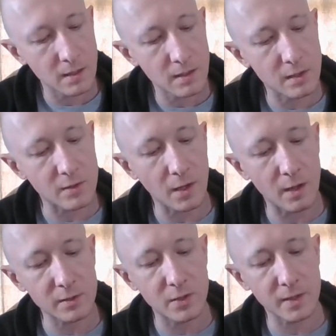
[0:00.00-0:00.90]
The
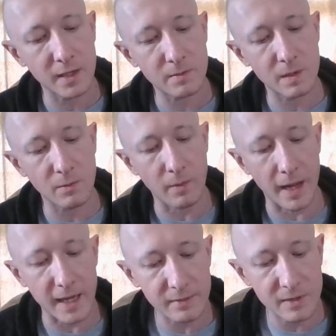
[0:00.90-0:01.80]
dog took it with a
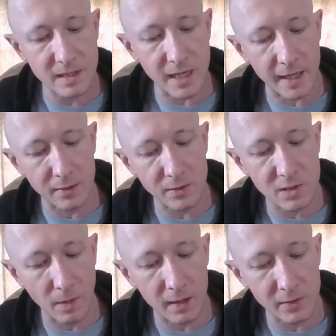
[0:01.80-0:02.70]
wag of his tail,
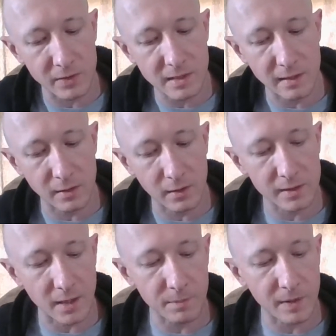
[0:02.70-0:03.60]
swallowed it, and
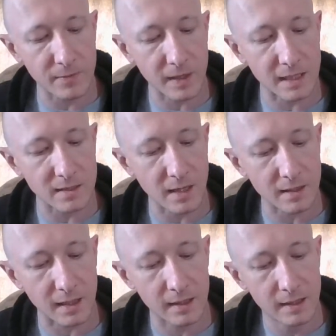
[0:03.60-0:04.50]
looked up at Forgets-Nothing,